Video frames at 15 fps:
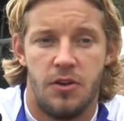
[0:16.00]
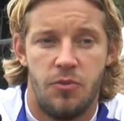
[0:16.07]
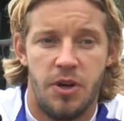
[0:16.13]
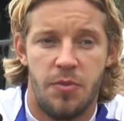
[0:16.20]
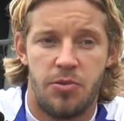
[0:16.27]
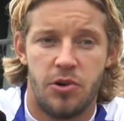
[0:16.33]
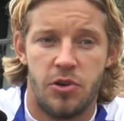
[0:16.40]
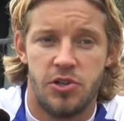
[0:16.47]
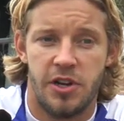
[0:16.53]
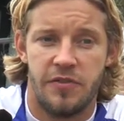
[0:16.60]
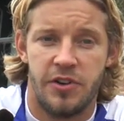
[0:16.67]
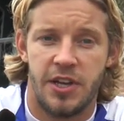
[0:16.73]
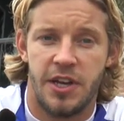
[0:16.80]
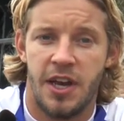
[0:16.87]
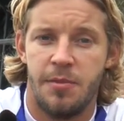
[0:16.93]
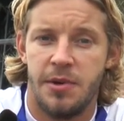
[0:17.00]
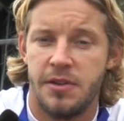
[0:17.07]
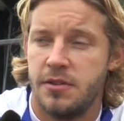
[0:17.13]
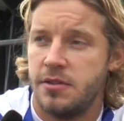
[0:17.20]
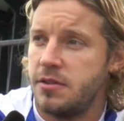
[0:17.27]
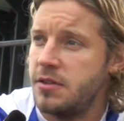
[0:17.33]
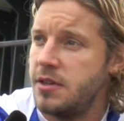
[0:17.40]
We approach every game
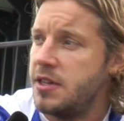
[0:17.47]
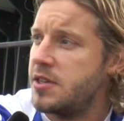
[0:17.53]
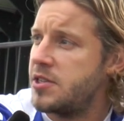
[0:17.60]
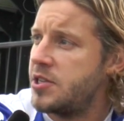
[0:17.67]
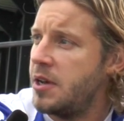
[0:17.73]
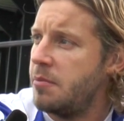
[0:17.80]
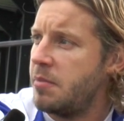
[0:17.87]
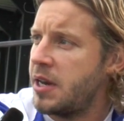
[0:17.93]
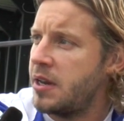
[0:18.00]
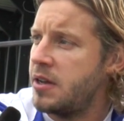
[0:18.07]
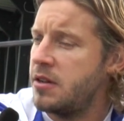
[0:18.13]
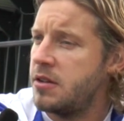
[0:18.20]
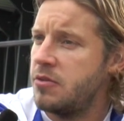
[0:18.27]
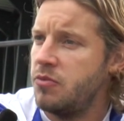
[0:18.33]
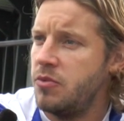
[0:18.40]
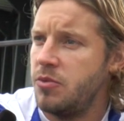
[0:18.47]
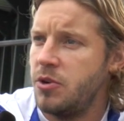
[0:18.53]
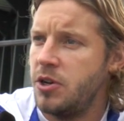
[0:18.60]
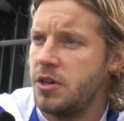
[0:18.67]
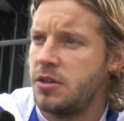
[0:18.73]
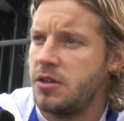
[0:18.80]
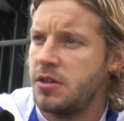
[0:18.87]
in the same manner. We
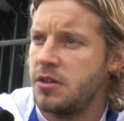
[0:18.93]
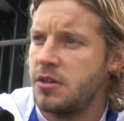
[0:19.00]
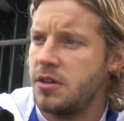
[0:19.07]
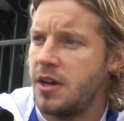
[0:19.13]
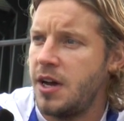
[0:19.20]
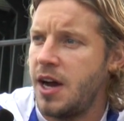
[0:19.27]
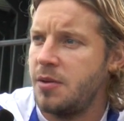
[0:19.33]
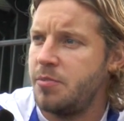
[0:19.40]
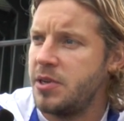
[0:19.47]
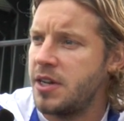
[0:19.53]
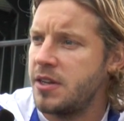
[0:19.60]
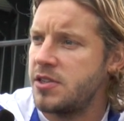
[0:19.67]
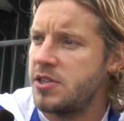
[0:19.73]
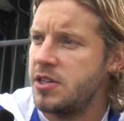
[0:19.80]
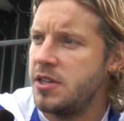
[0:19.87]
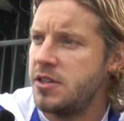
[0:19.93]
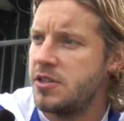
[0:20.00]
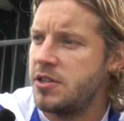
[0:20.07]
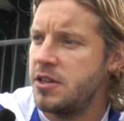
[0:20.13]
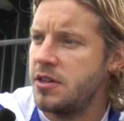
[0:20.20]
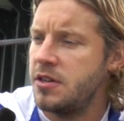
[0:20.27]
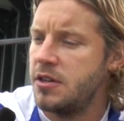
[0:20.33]
work hard behind the scenes
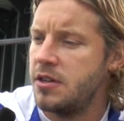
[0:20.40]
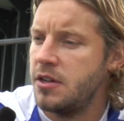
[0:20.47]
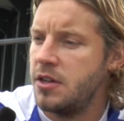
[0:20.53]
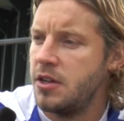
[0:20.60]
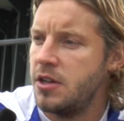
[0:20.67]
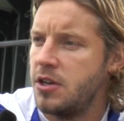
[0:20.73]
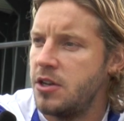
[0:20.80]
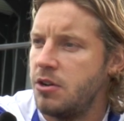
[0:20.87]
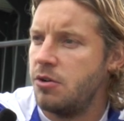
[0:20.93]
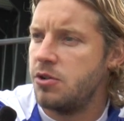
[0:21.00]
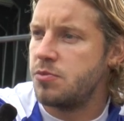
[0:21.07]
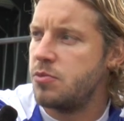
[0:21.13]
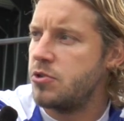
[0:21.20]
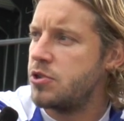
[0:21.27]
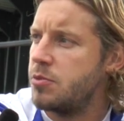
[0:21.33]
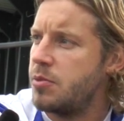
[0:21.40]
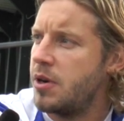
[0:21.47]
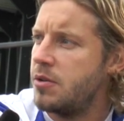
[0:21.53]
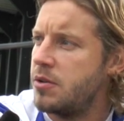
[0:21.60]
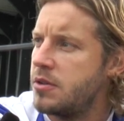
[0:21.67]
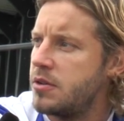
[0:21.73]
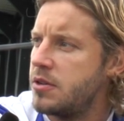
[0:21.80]
to know as much
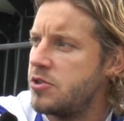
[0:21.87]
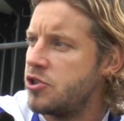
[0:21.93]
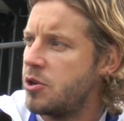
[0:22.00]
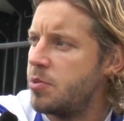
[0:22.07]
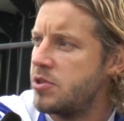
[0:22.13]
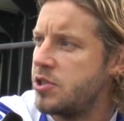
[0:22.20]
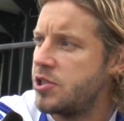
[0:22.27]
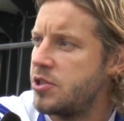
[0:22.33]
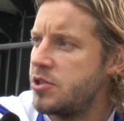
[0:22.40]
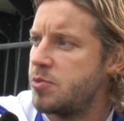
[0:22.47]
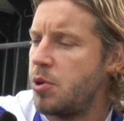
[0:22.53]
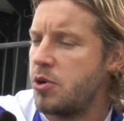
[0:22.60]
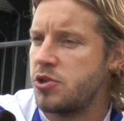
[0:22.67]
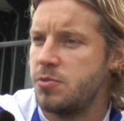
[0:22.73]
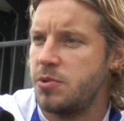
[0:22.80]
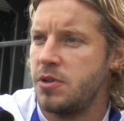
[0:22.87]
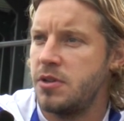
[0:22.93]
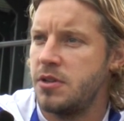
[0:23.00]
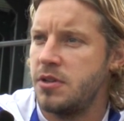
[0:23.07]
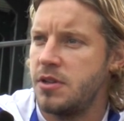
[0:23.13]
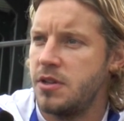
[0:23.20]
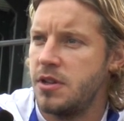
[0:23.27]
about as opposition as possible.
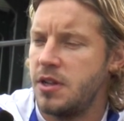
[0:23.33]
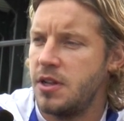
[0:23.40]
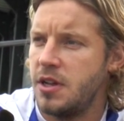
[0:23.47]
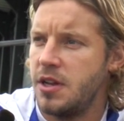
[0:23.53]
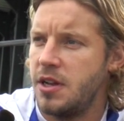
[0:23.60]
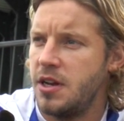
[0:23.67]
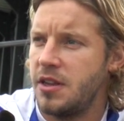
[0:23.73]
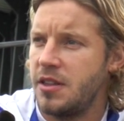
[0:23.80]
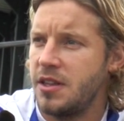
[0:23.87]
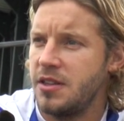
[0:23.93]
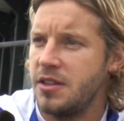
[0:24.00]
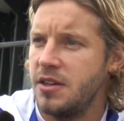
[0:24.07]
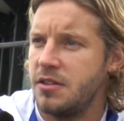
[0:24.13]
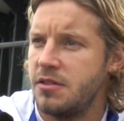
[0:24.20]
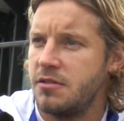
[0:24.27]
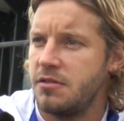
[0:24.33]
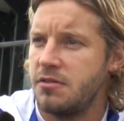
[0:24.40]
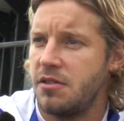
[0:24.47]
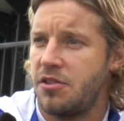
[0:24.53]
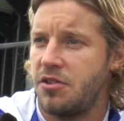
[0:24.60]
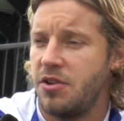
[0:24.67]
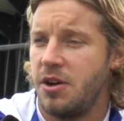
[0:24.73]
And I think that
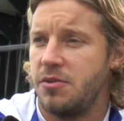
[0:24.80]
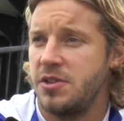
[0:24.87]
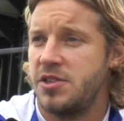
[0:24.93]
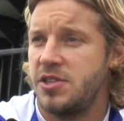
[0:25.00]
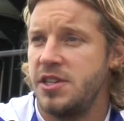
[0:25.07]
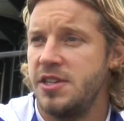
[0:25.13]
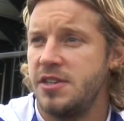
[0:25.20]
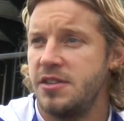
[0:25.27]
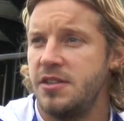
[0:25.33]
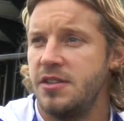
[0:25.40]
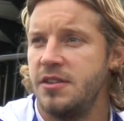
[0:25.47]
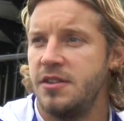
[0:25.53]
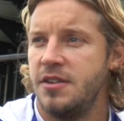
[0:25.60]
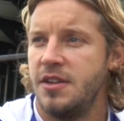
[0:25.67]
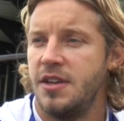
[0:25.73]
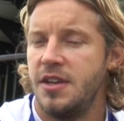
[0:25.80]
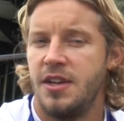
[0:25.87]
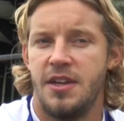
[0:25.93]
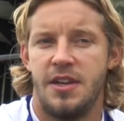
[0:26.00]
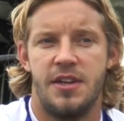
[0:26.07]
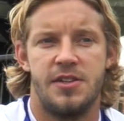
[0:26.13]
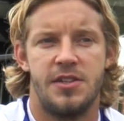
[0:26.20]
throughout this season, and
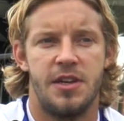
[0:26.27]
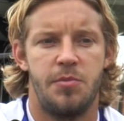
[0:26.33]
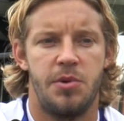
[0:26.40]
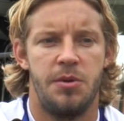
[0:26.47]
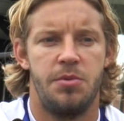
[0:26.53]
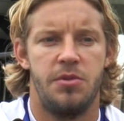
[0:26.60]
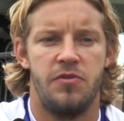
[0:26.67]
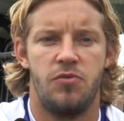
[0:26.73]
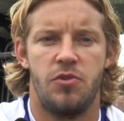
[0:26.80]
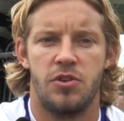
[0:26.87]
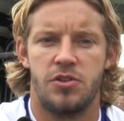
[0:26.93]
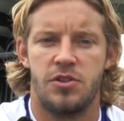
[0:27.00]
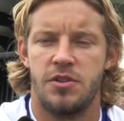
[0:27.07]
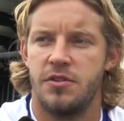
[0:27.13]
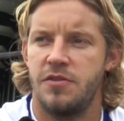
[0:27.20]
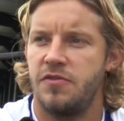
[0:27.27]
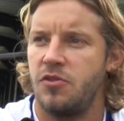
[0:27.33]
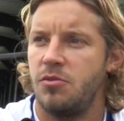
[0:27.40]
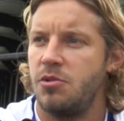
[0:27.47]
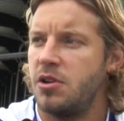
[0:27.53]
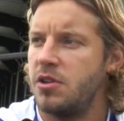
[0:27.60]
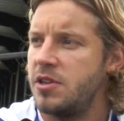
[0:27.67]
I say people who've watched
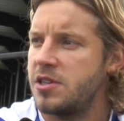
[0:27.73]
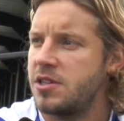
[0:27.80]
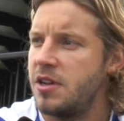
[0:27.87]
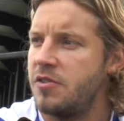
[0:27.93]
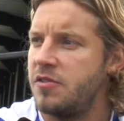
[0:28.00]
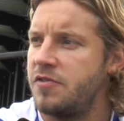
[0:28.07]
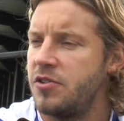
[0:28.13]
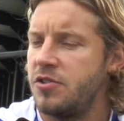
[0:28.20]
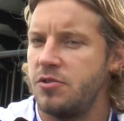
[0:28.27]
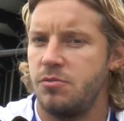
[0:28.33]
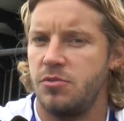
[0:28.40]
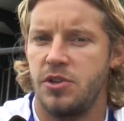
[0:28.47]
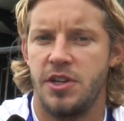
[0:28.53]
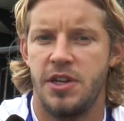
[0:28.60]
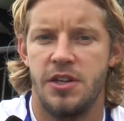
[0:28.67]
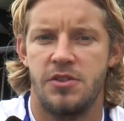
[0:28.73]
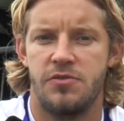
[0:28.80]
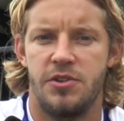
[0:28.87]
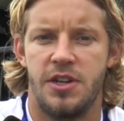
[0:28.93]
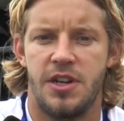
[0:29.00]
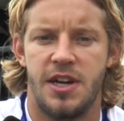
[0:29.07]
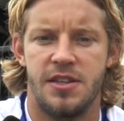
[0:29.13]
football at this level for a number of years,
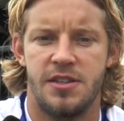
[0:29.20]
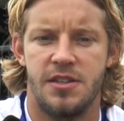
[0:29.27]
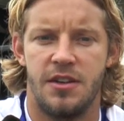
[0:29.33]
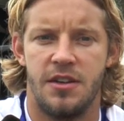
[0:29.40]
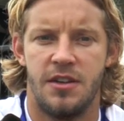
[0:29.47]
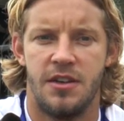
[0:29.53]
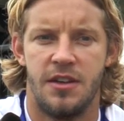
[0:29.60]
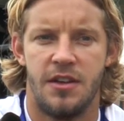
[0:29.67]
realise that